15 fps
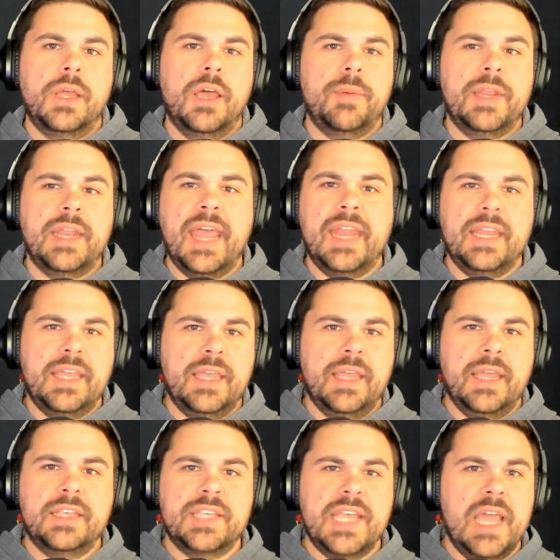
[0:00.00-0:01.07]
I mean, any
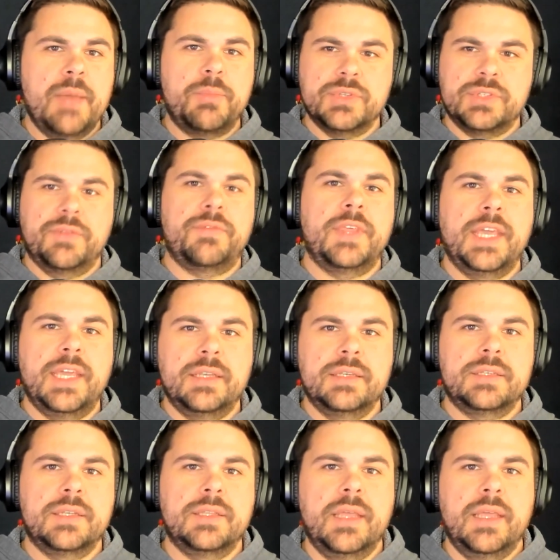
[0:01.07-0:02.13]
examples of
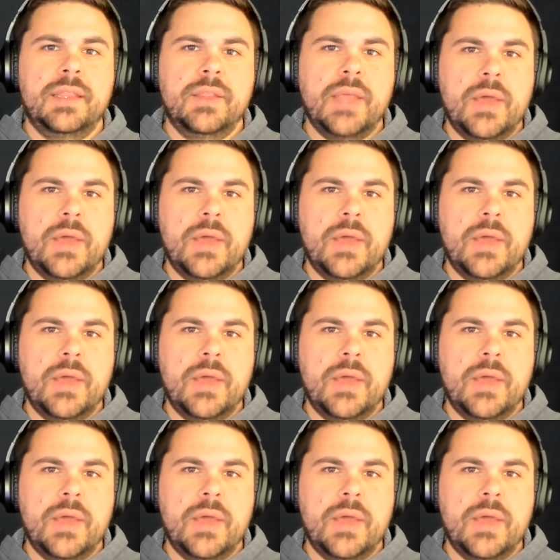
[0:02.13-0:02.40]
things in